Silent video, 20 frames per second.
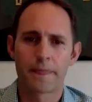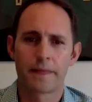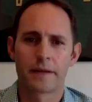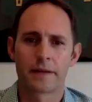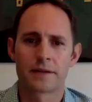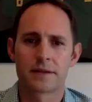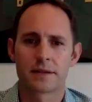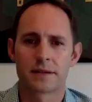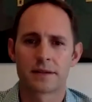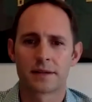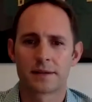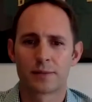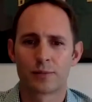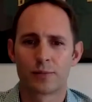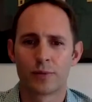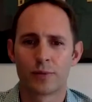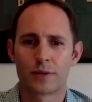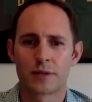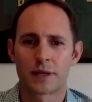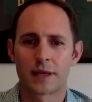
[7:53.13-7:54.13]
It's
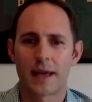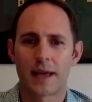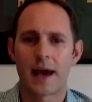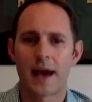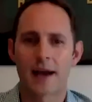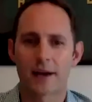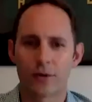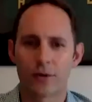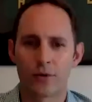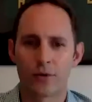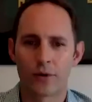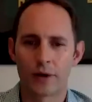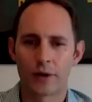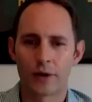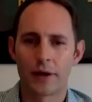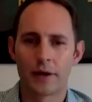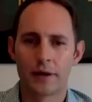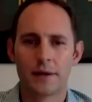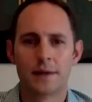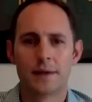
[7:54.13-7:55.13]
a
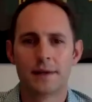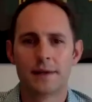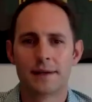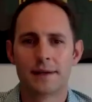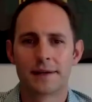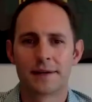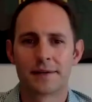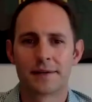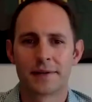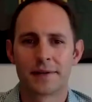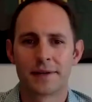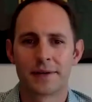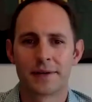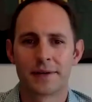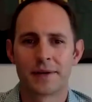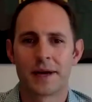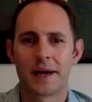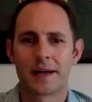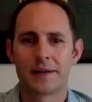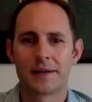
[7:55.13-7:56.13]
category of
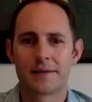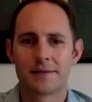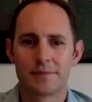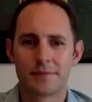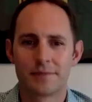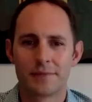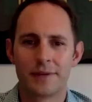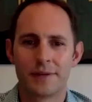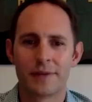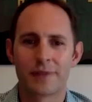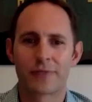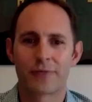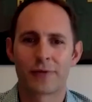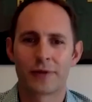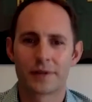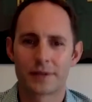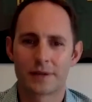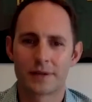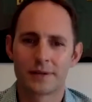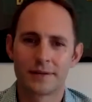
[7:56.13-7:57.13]
9
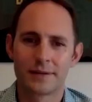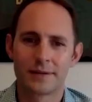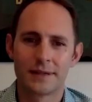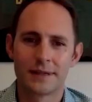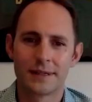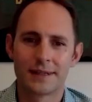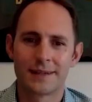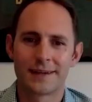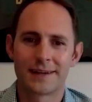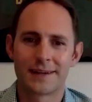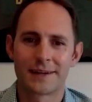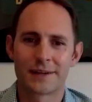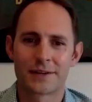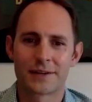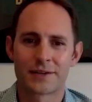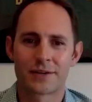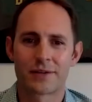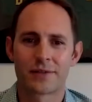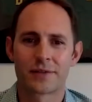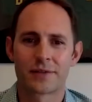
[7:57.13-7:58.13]
different
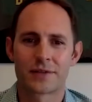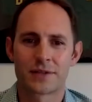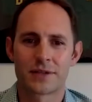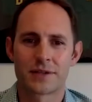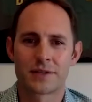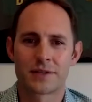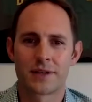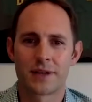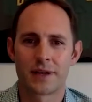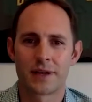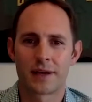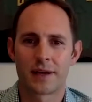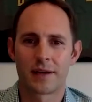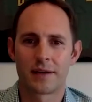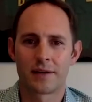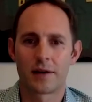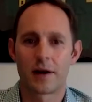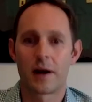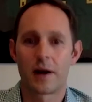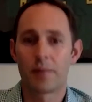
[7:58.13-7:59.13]
services that
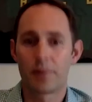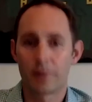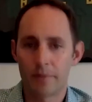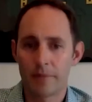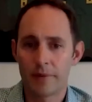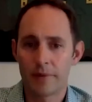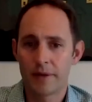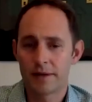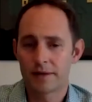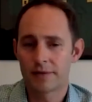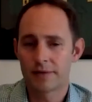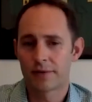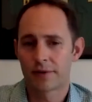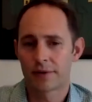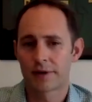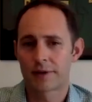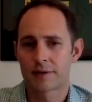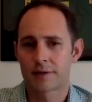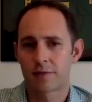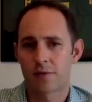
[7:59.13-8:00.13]
can complement what a
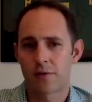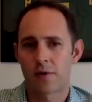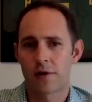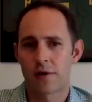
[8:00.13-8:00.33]
customer already